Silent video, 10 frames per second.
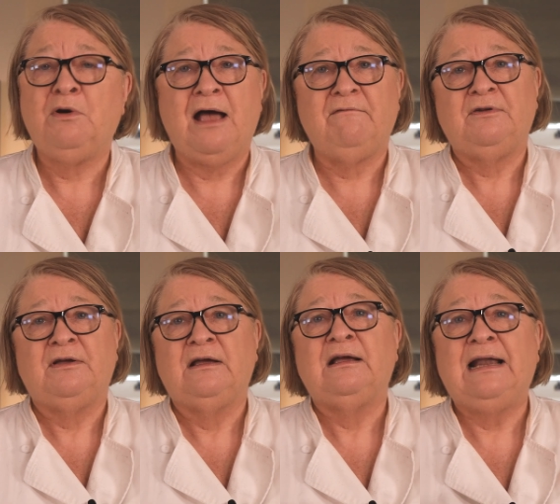have
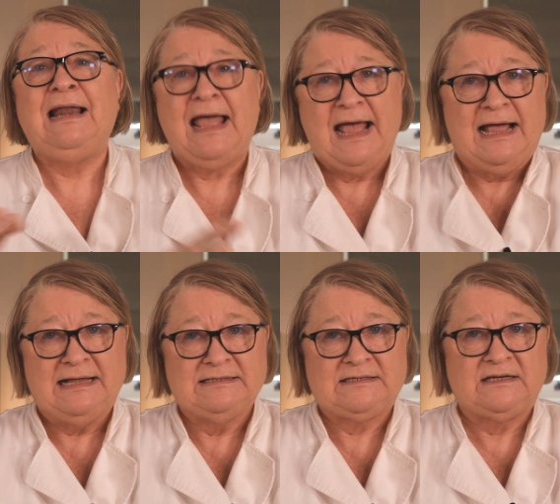
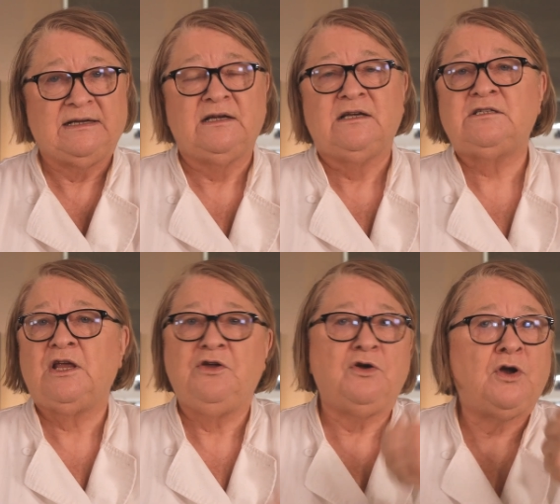layers. So
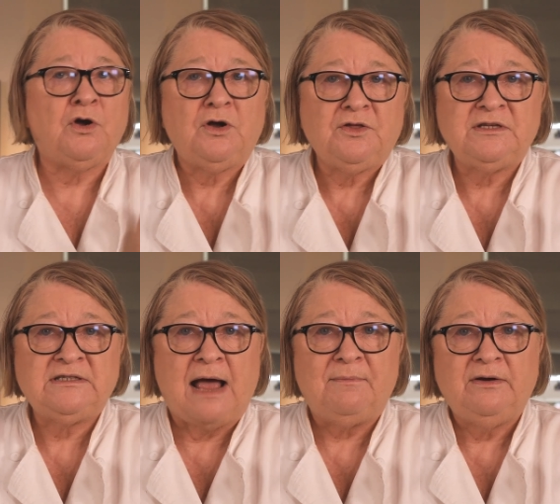you cook the
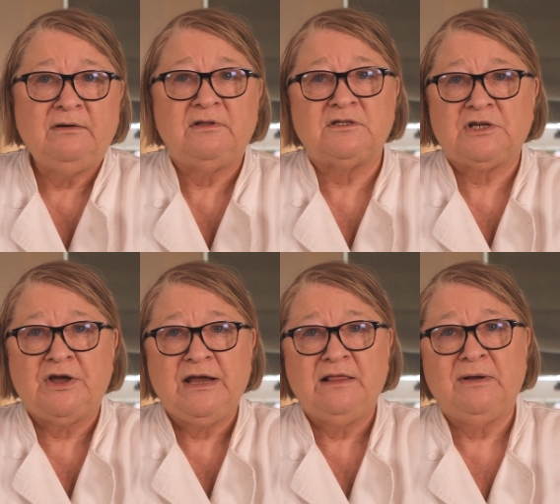salmon that's
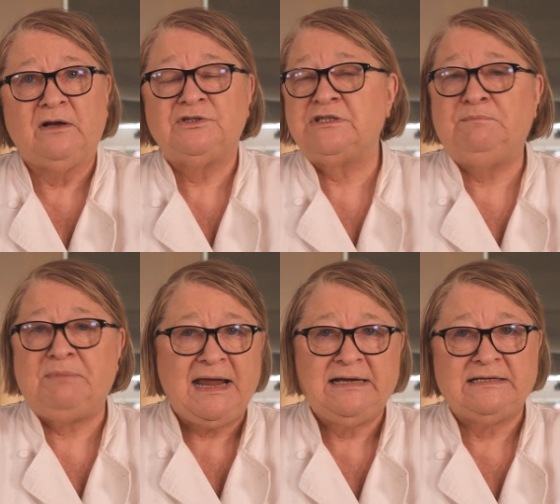going in the middle, just
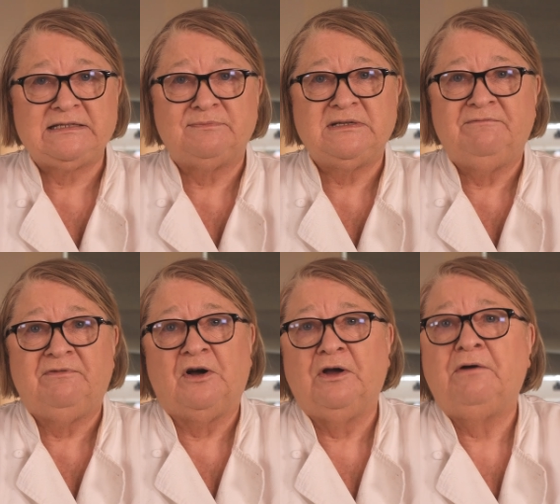bake it in some tin
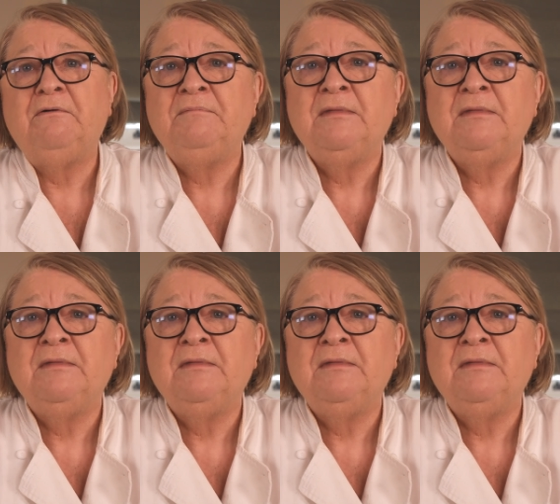foil.